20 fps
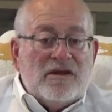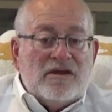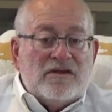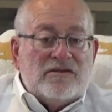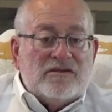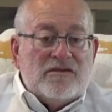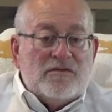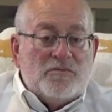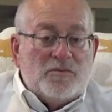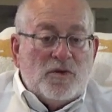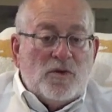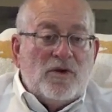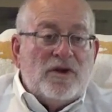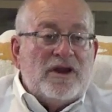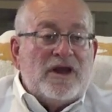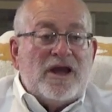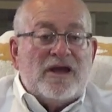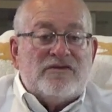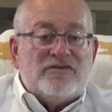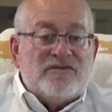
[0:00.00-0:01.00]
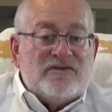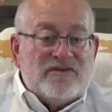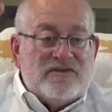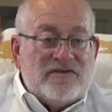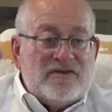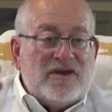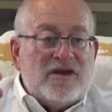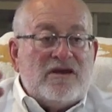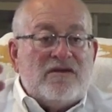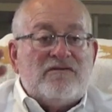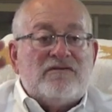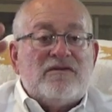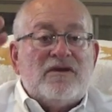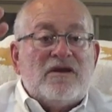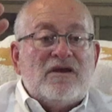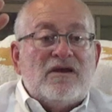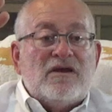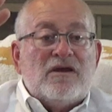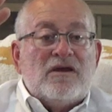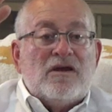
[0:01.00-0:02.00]
the the port has
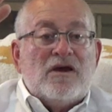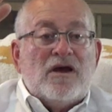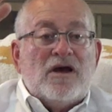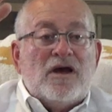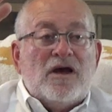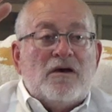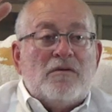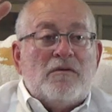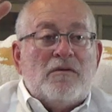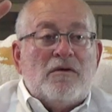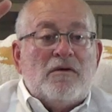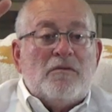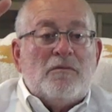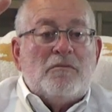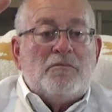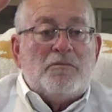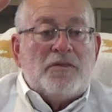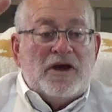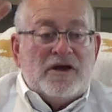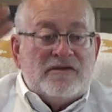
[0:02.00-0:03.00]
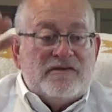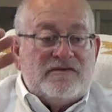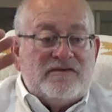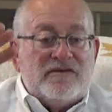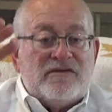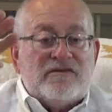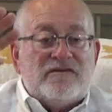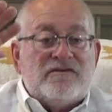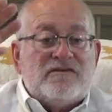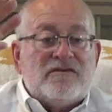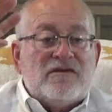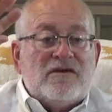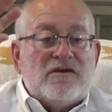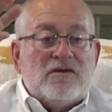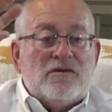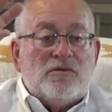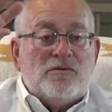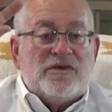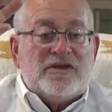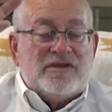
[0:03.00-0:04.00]
received uh, buses
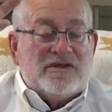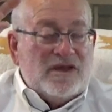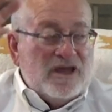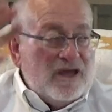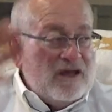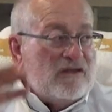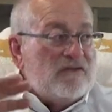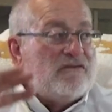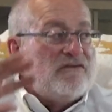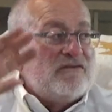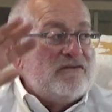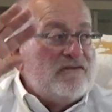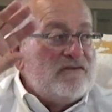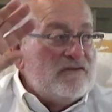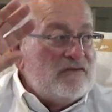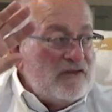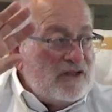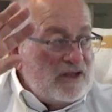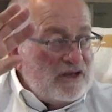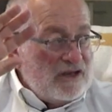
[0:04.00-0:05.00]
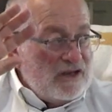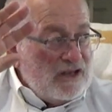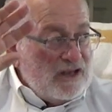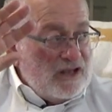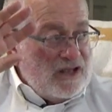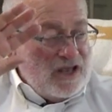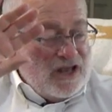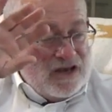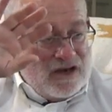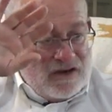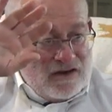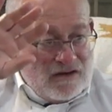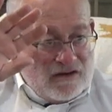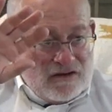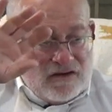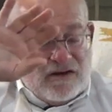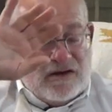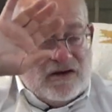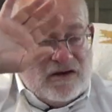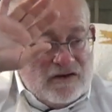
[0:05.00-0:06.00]
with kids that
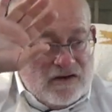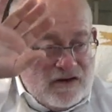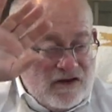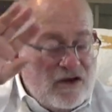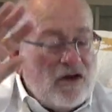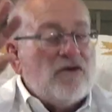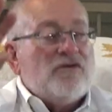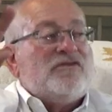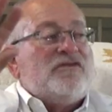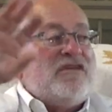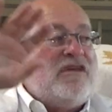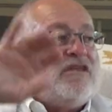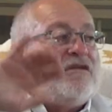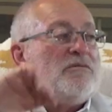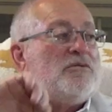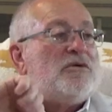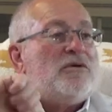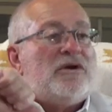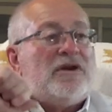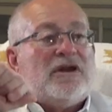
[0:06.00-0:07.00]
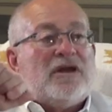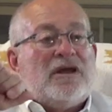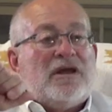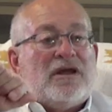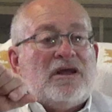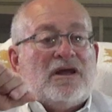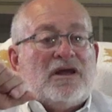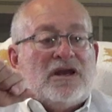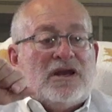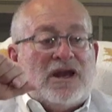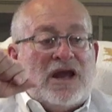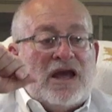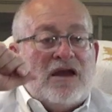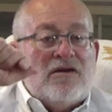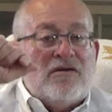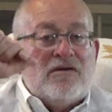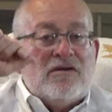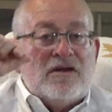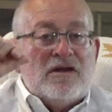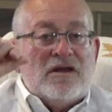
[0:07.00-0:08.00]
can go see the court.
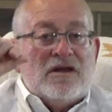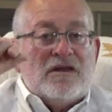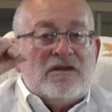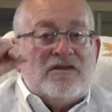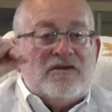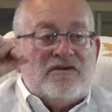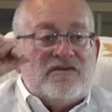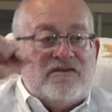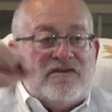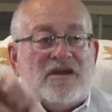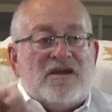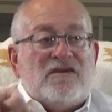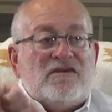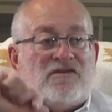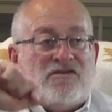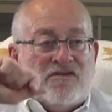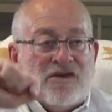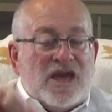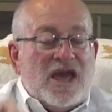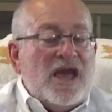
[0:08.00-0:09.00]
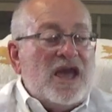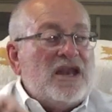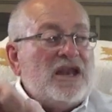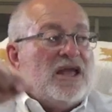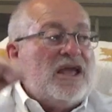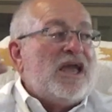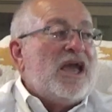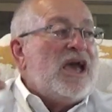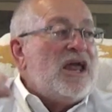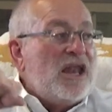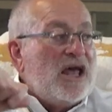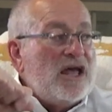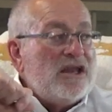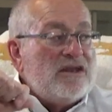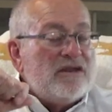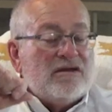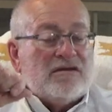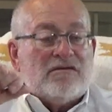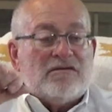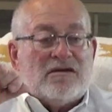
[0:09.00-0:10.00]
Now, there's things you can and
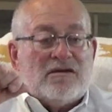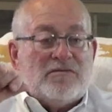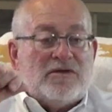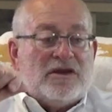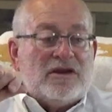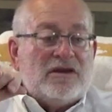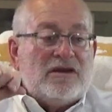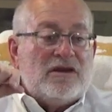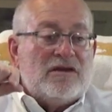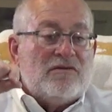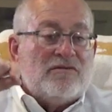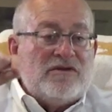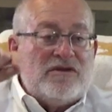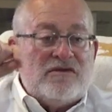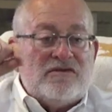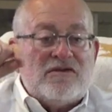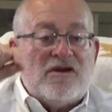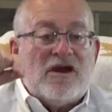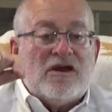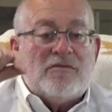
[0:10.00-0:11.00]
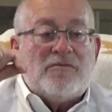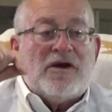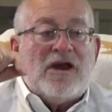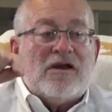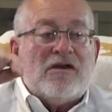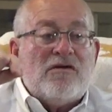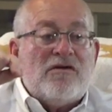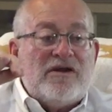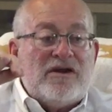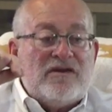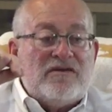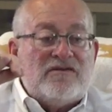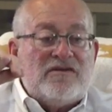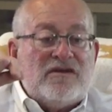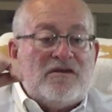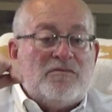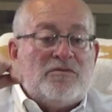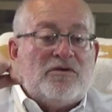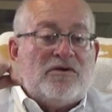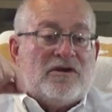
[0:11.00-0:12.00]
cannot do. I mean, you know, when you talk about going
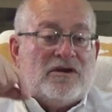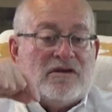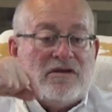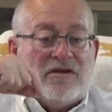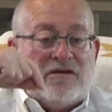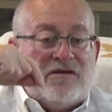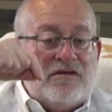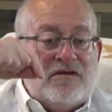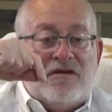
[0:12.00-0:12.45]
to see the court,